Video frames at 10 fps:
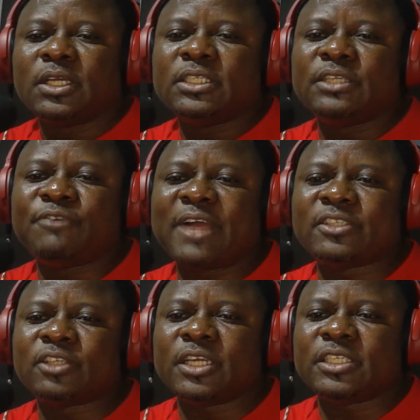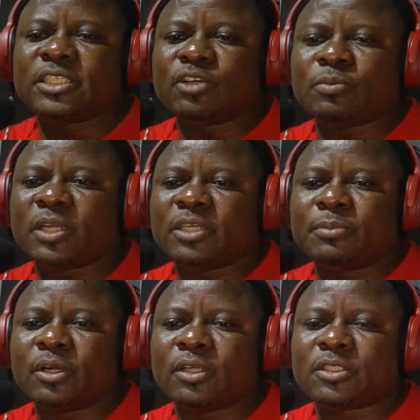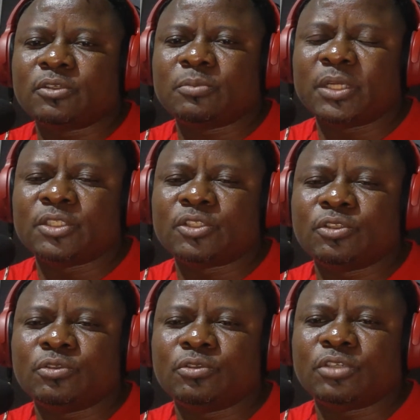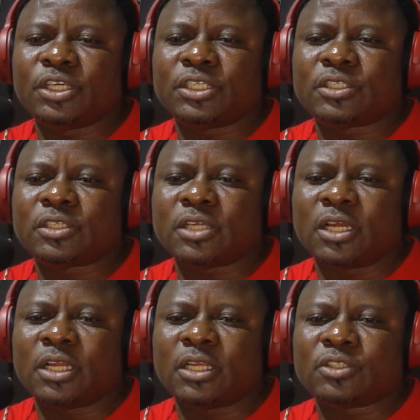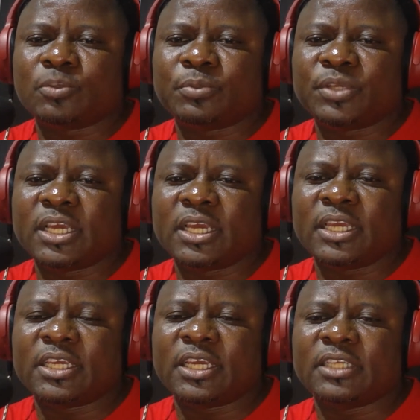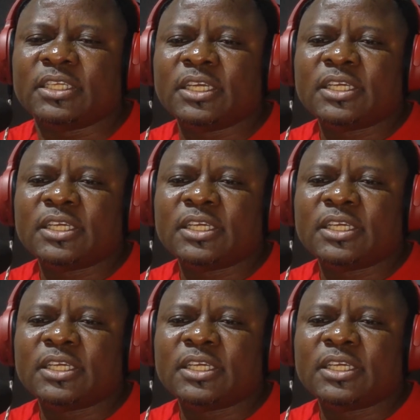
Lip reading: Divide, okay, say good morning, bros. Good morning to you. Great to be here again.